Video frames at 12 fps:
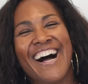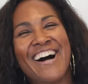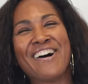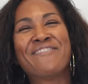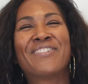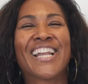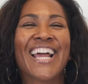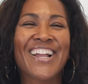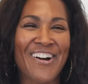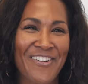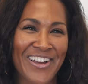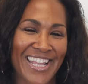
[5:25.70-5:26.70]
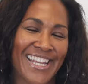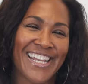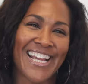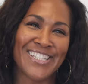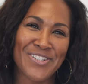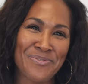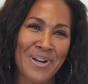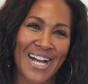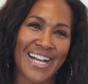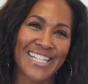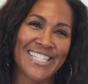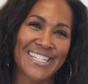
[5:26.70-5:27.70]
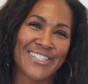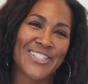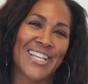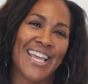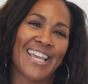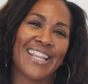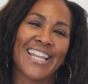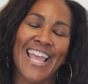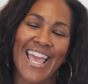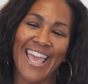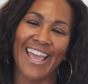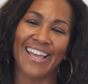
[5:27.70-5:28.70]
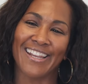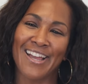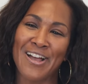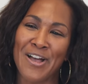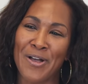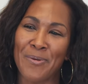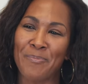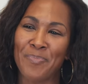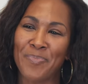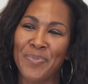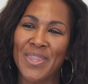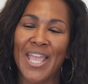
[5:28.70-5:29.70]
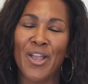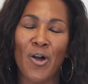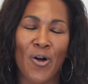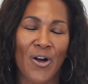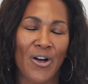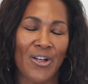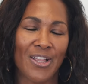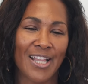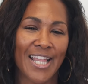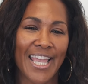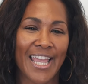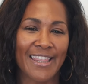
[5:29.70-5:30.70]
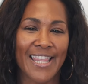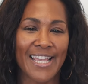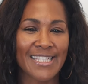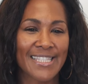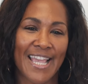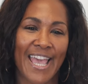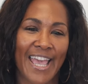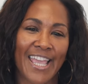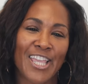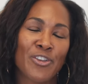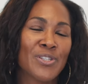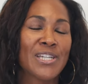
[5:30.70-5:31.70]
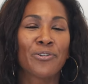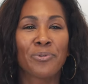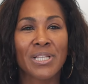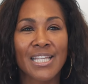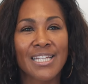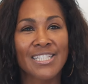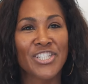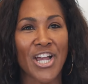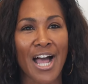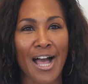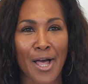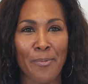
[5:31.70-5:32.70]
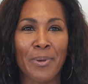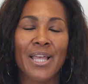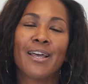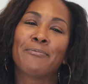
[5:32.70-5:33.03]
But I go in and I do my audition and they call and they say, you did a really good job.